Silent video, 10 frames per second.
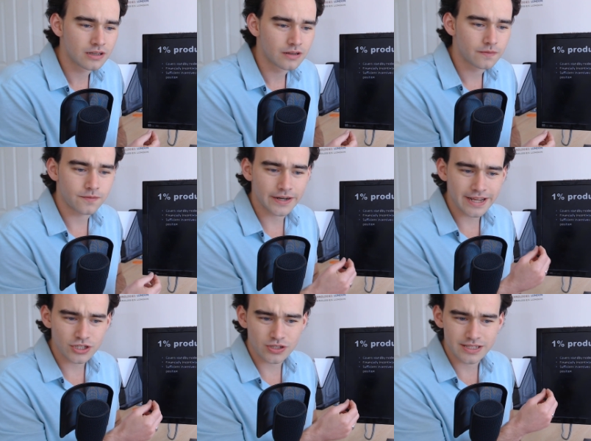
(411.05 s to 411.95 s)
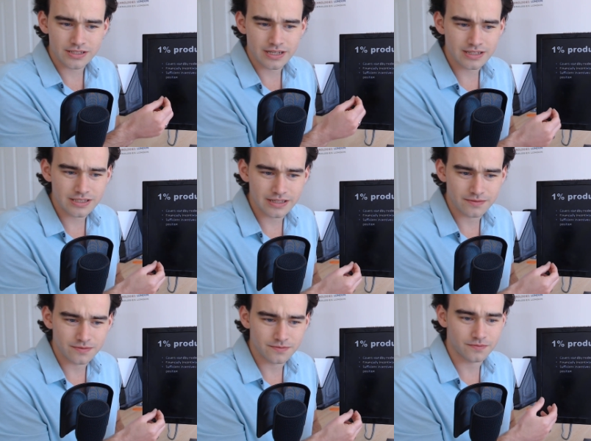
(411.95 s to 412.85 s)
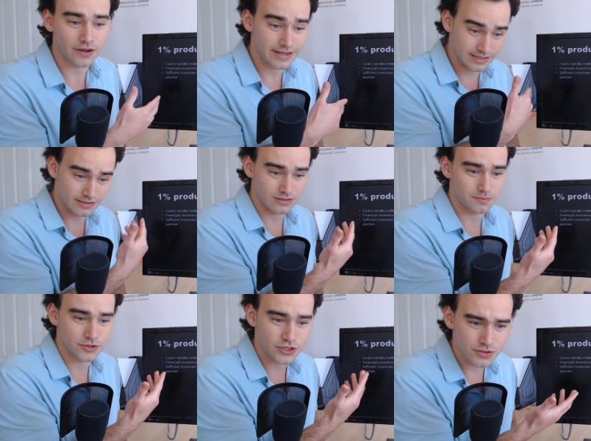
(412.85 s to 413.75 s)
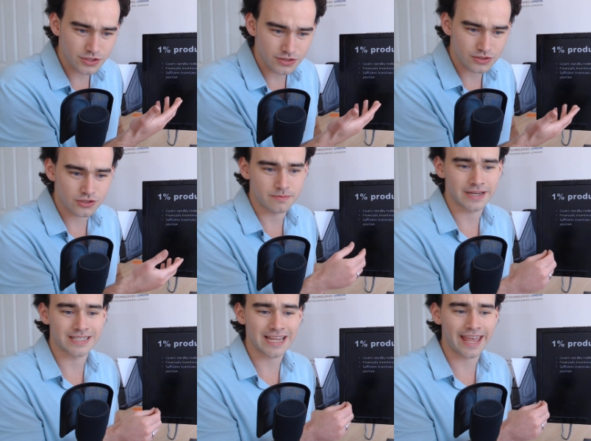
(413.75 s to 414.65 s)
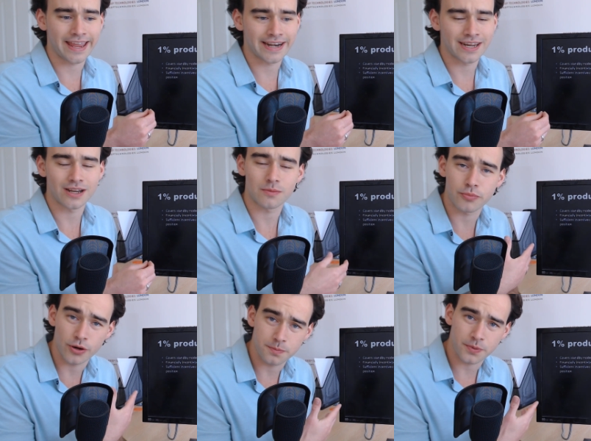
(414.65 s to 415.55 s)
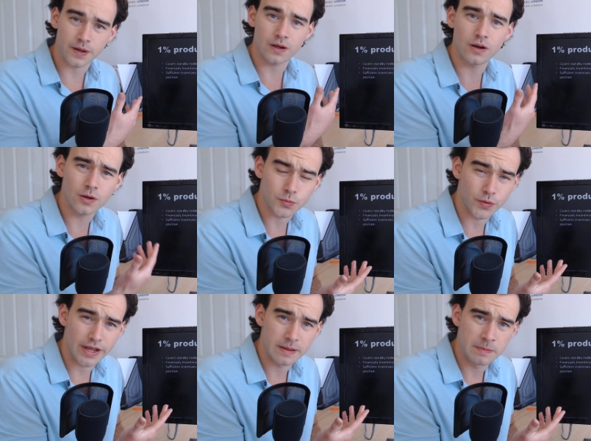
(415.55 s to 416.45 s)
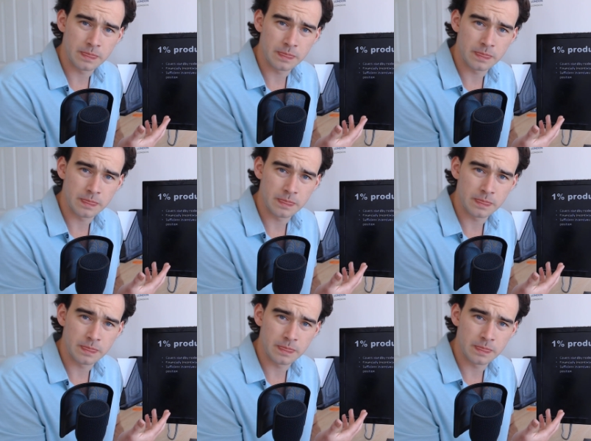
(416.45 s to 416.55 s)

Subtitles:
Financial incentivizes the producers to maintain appropriate hardware.